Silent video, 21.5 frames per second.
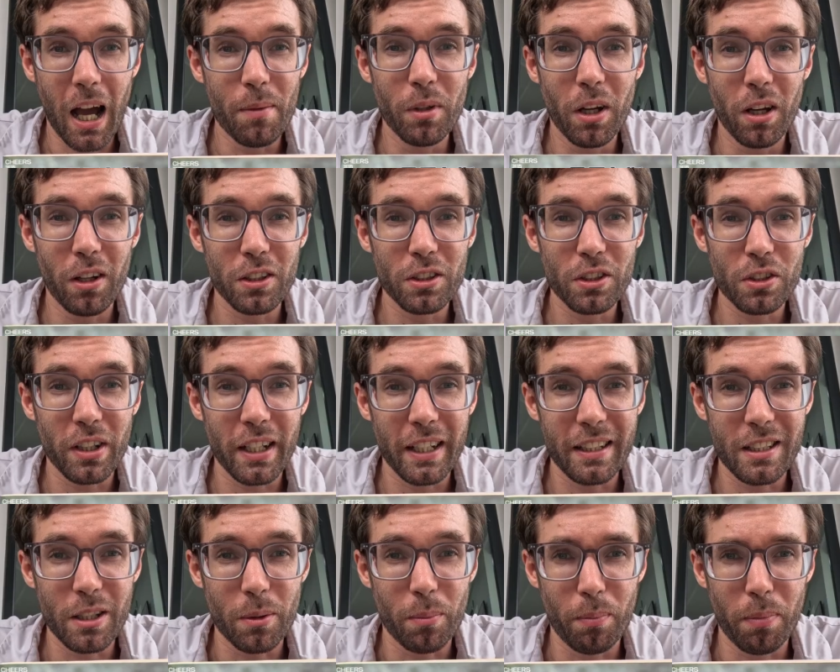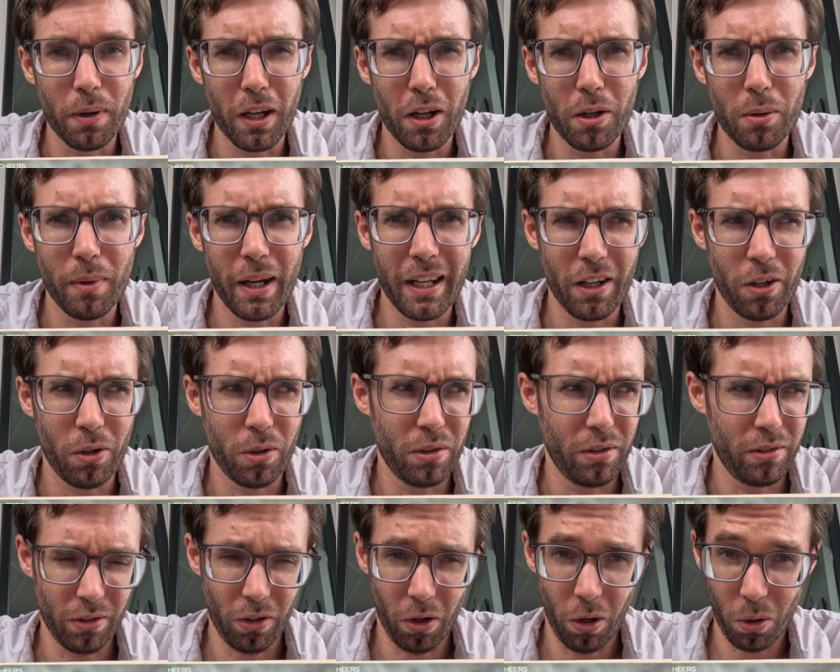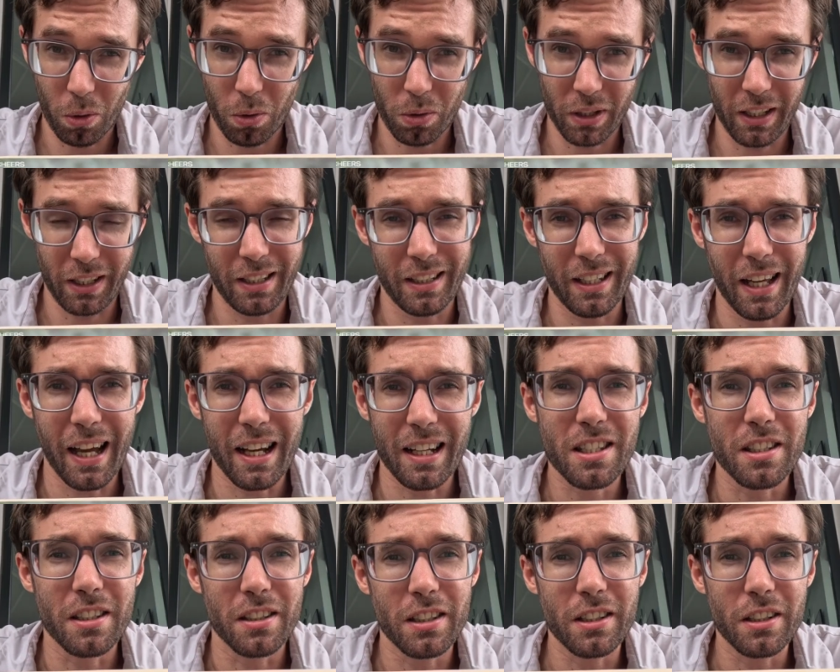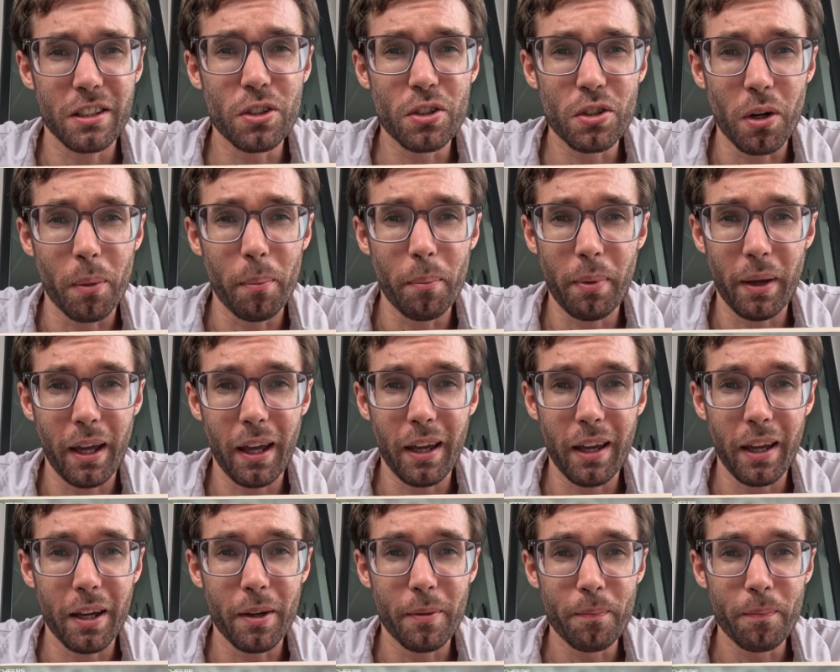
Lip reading: I'm not trying to blow my own awkwardly accented trumpet here.